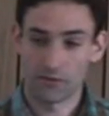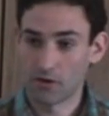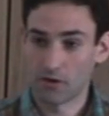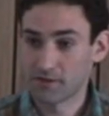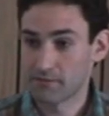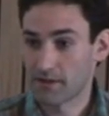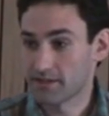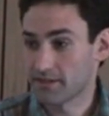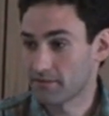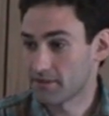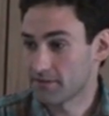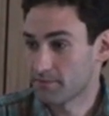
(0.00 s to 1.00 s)

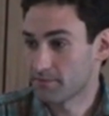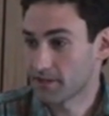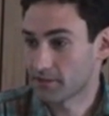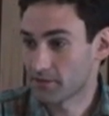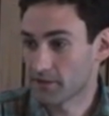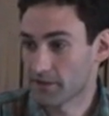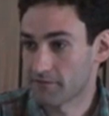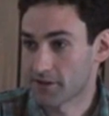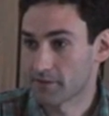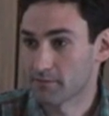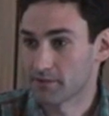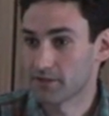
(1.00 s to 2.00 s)
optimizing with respect to the
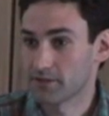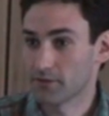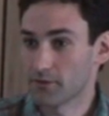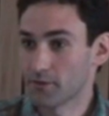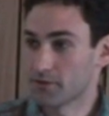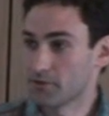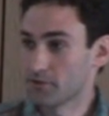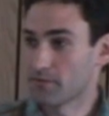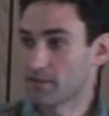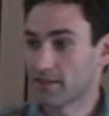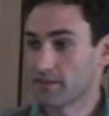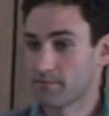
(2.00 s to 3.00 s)
environment. So you
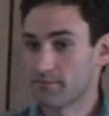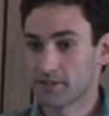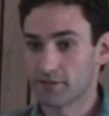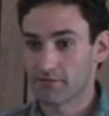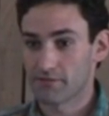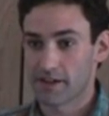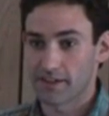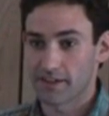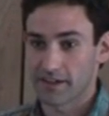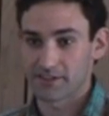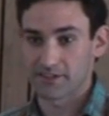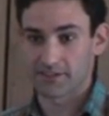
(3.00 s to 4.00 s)
assume that the bids of the other
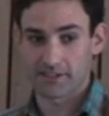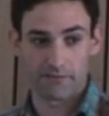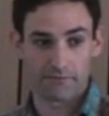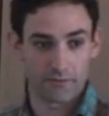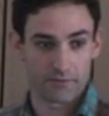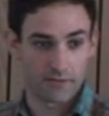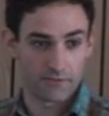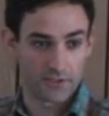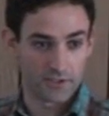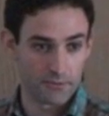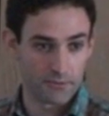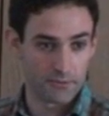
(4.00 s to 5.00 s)
agents come from some
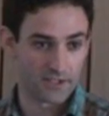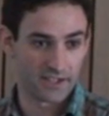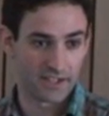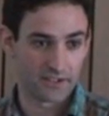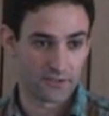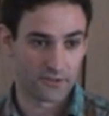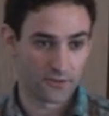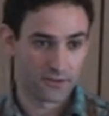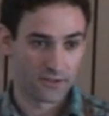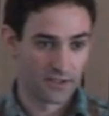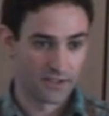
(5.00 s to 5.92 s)
distribution and you